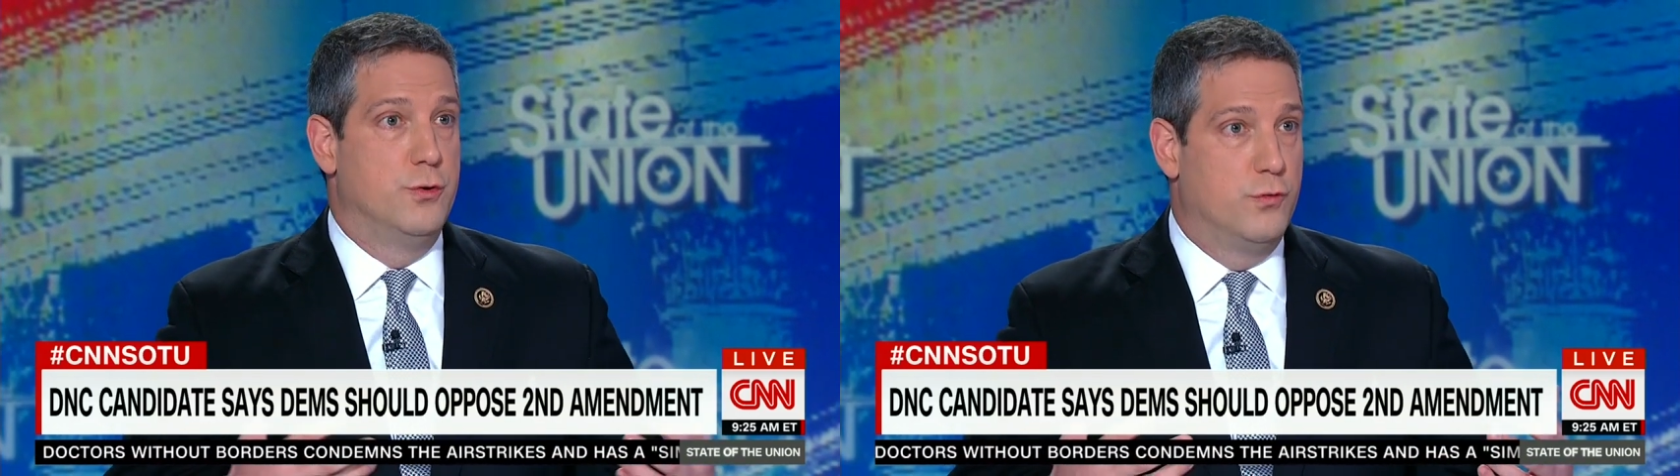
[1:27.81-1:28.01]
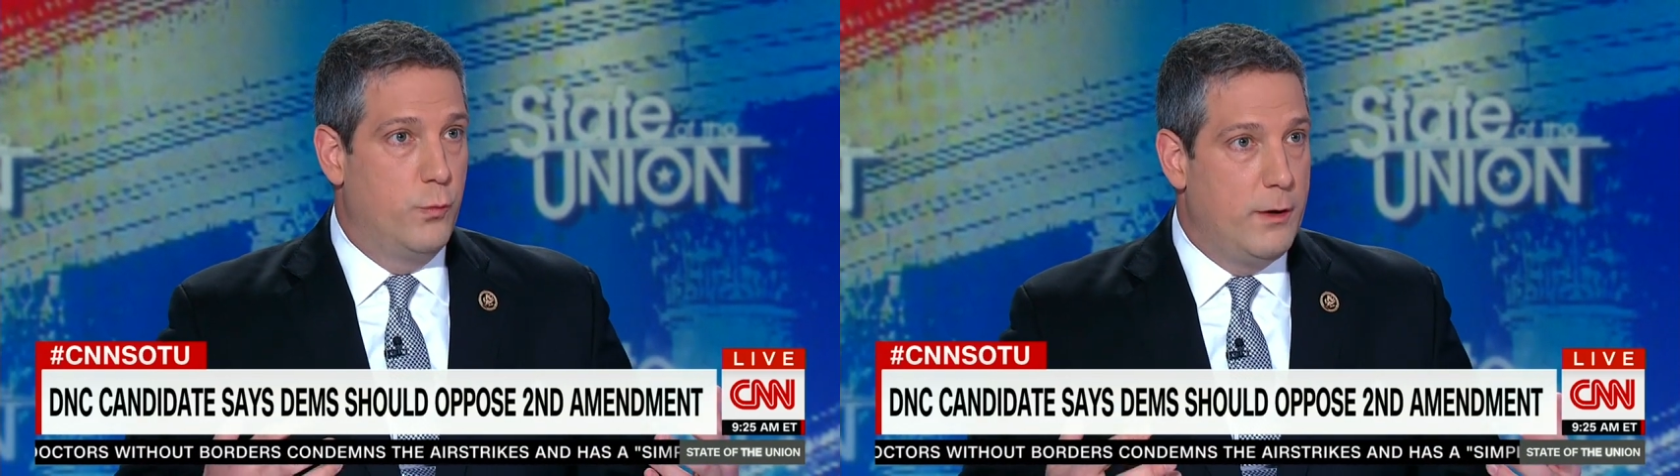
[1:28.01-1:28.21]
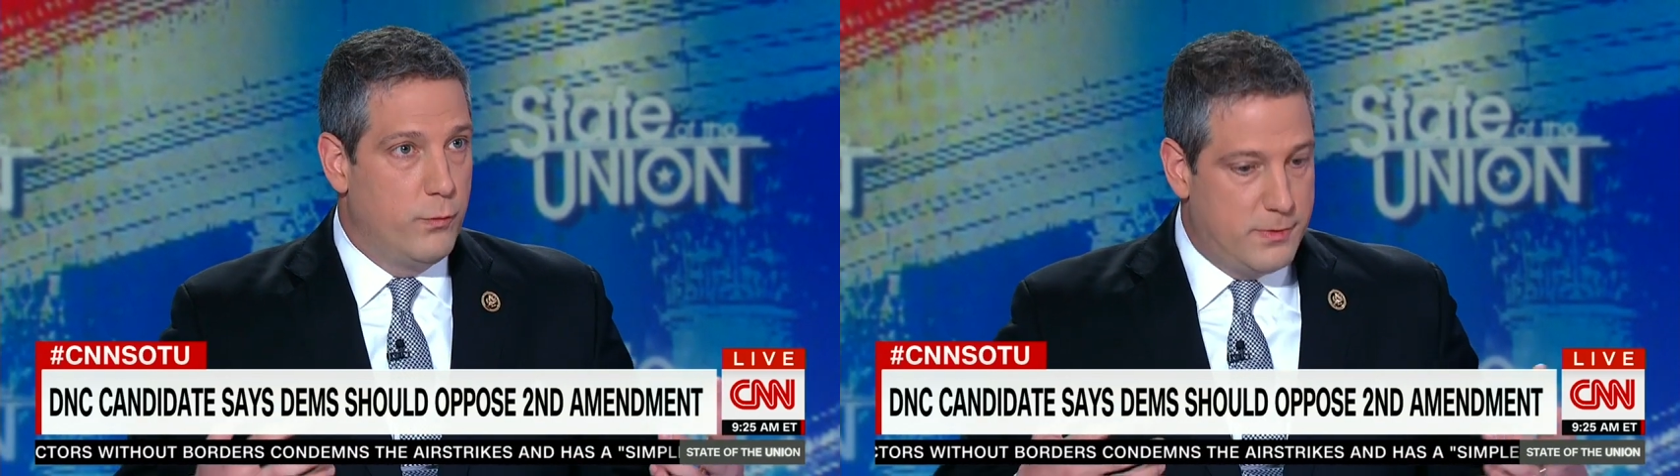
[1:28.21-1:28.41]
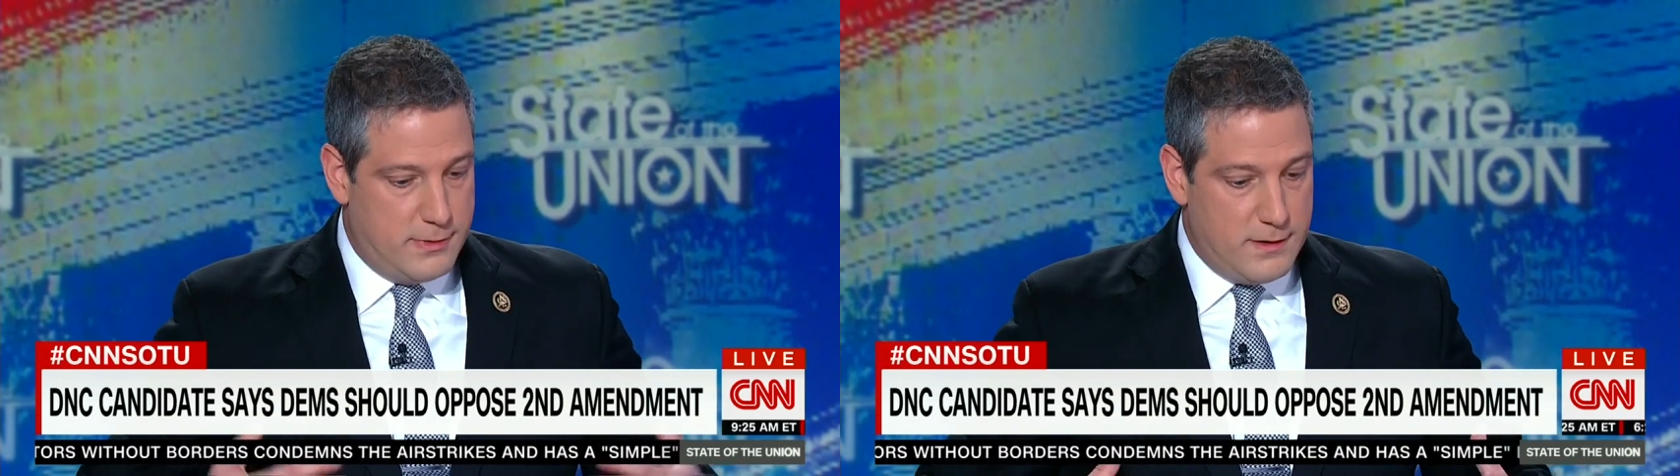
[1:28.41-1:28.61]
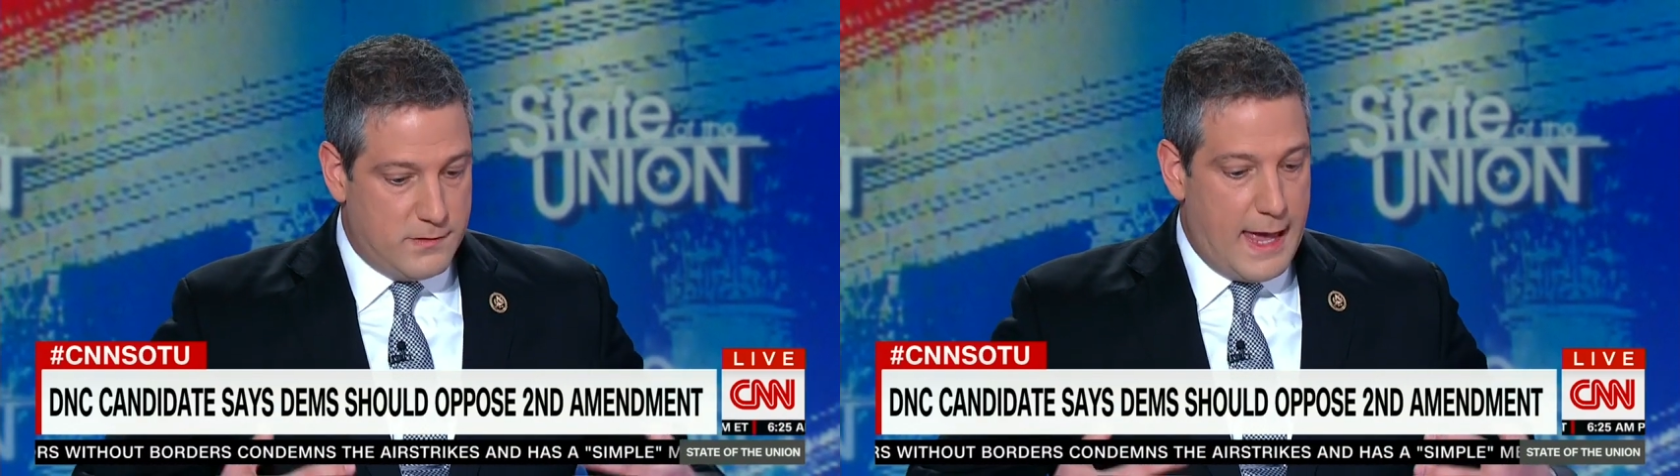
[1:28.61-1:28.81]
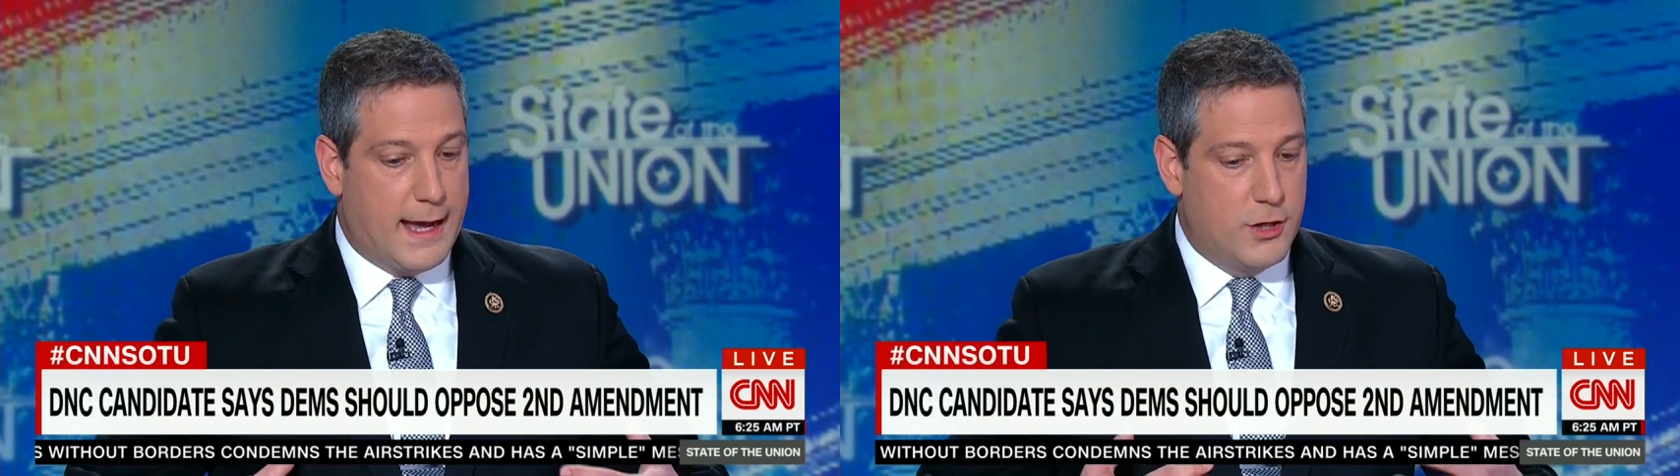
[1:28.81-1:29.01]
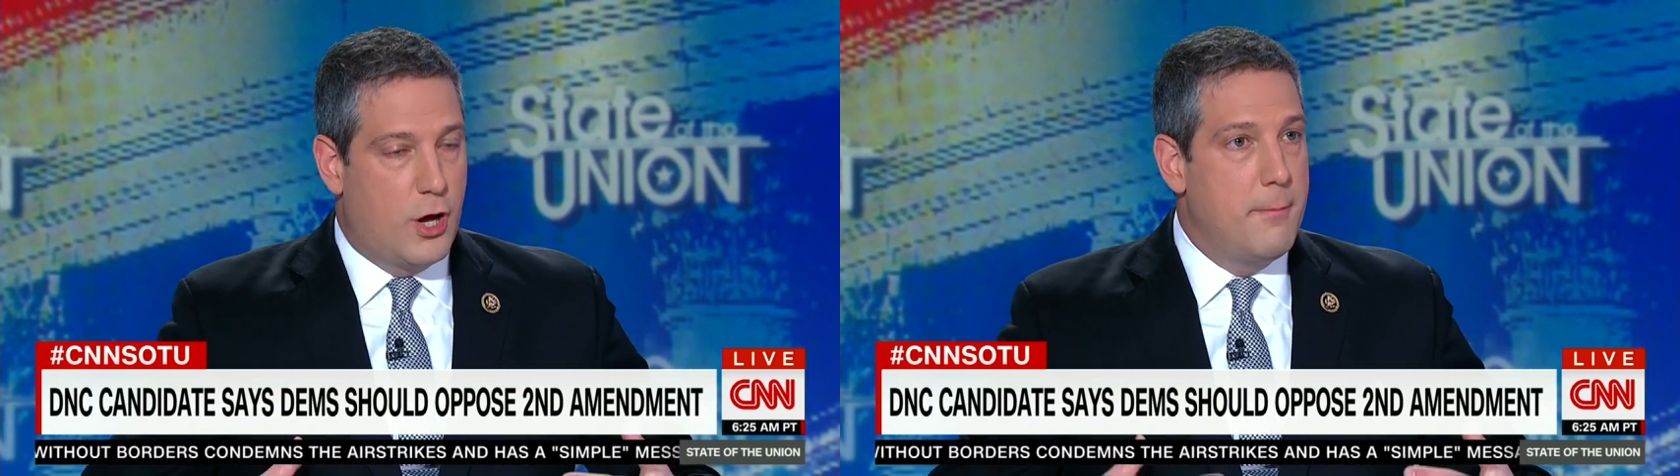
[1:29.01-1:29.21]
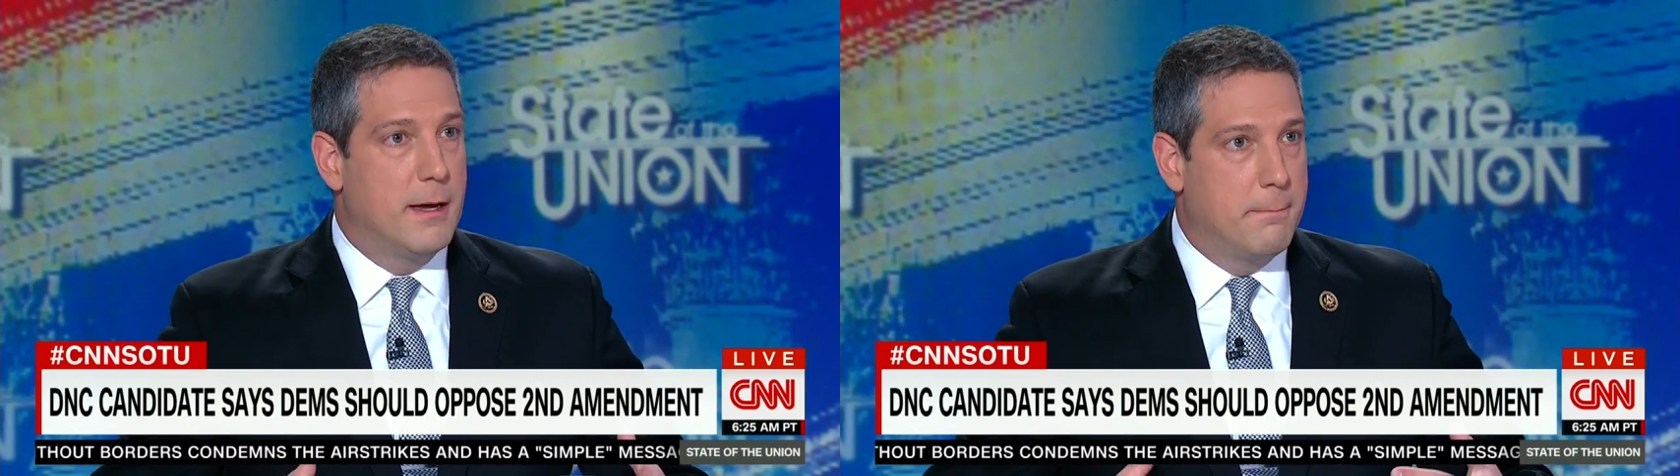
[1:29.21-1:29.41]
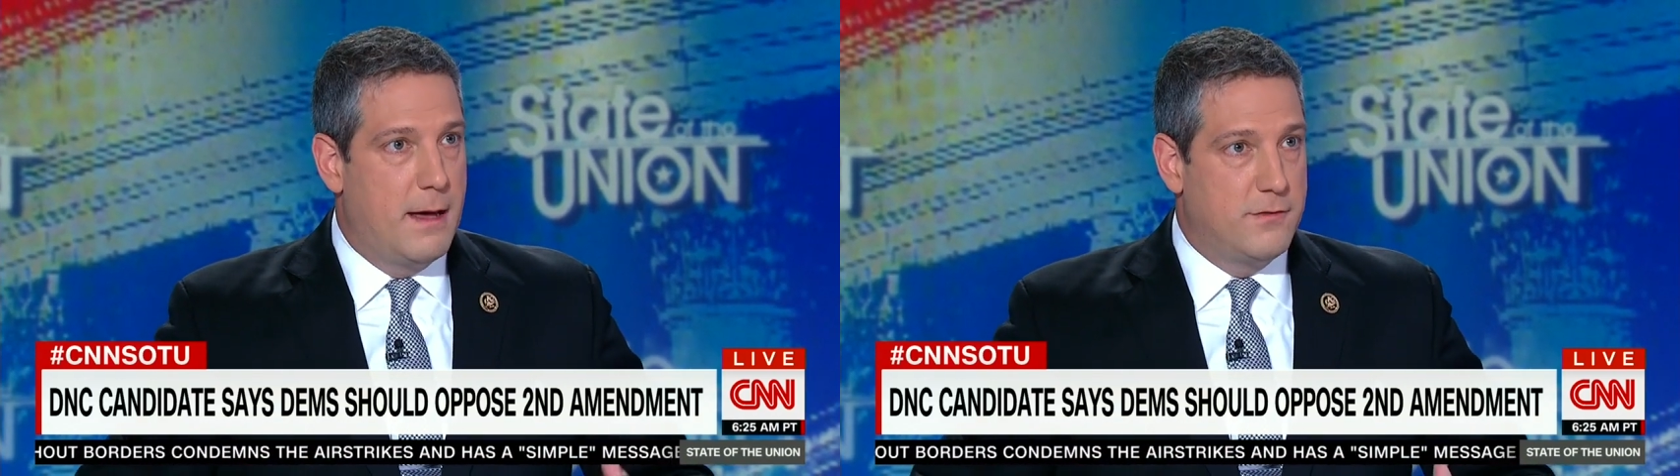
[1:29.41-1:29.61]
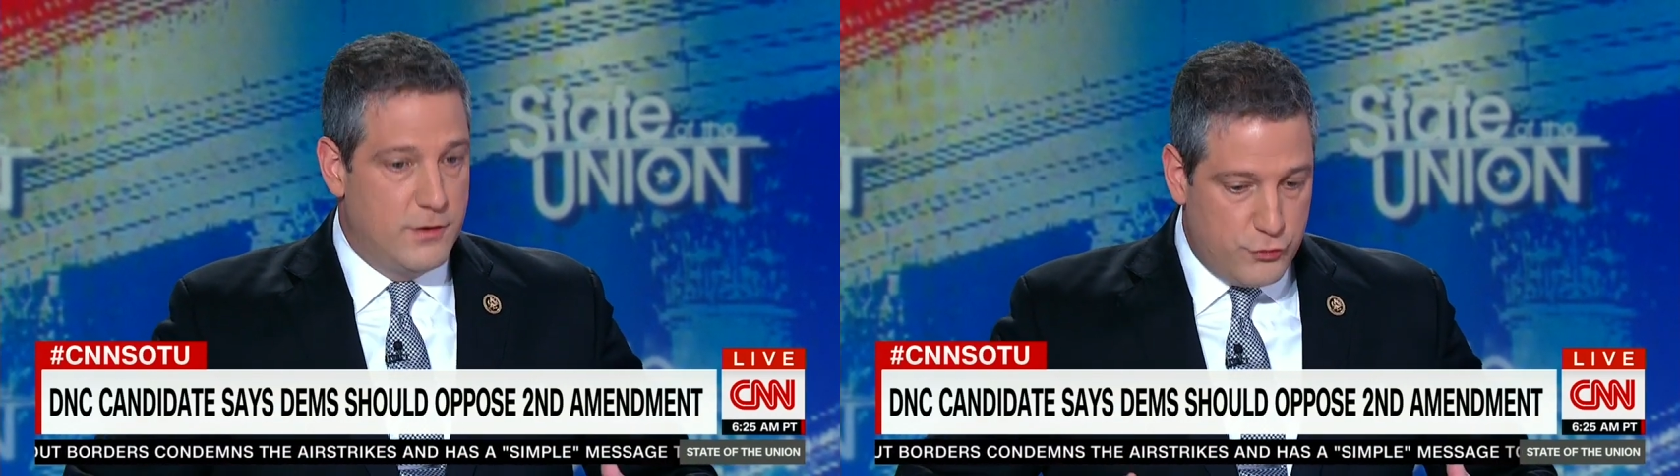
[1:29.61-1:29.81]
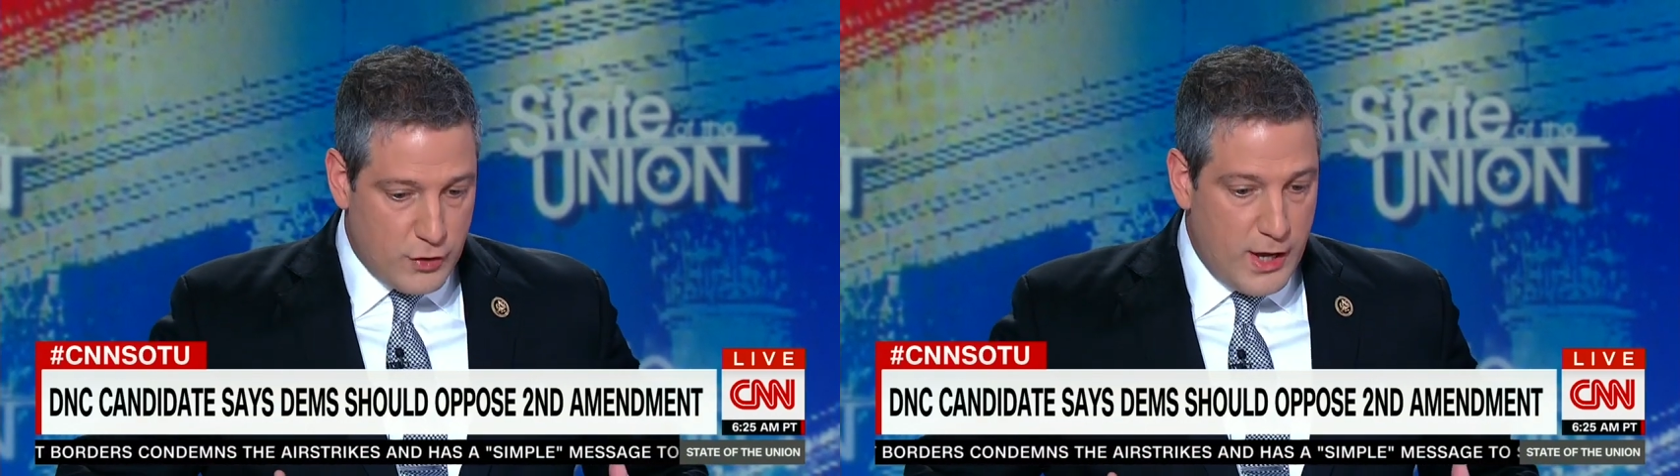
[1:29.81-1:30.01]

We, this economic message